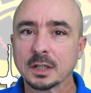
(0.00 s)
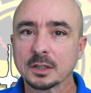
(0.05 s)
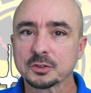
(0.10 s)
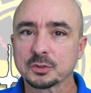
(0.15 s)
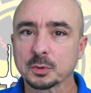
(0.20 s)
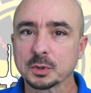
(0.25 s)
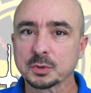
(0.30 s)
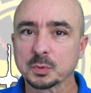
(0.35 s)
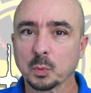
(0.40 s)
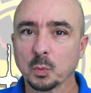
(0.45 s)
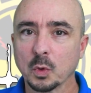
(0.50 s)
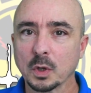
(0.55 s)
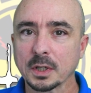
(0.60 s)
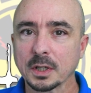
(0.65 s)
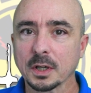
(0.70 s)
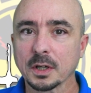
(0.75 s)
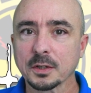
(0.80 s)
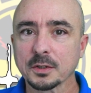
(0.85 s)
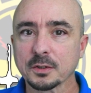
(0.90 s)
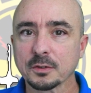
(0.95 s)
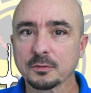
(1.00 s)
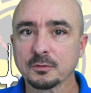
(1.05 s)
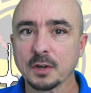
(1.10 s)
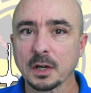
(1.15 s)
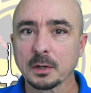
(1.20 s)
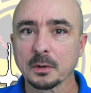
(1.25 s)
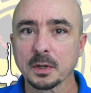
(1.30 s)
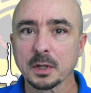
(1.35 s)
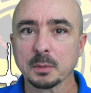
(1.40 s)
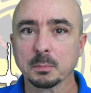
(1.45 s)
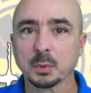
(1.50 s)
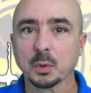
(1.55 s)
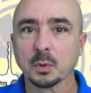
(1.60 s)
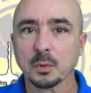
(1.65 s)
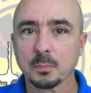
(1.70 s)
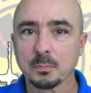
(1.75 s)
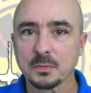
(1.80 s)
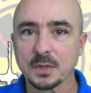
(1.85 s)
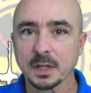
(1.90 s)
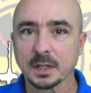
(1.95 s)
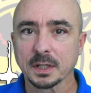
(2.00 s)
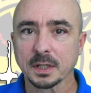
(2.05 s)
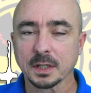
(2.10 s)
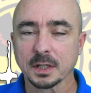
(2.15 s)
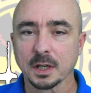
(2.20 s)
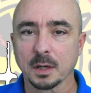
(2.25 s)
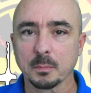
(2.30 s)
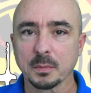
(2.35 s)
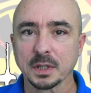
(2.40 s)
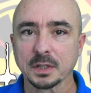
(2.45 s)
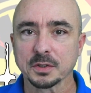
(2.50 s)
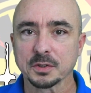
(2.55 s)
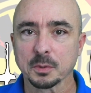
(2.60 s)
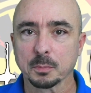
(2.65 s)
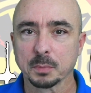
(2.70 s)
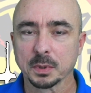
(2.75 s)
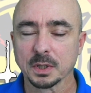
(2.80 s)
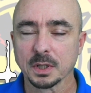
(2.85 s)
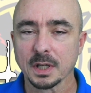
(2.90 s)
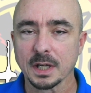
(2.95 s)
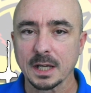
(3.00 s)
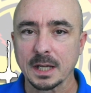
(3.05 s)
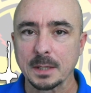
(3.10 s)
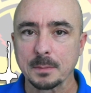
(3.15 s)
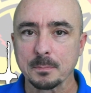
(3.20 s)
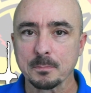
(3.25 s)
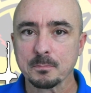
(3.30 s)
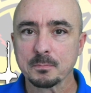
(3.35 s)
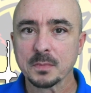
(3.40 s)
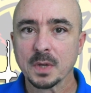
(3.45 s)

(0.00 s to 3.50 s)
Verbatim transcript: So it's one other variable that can come into play.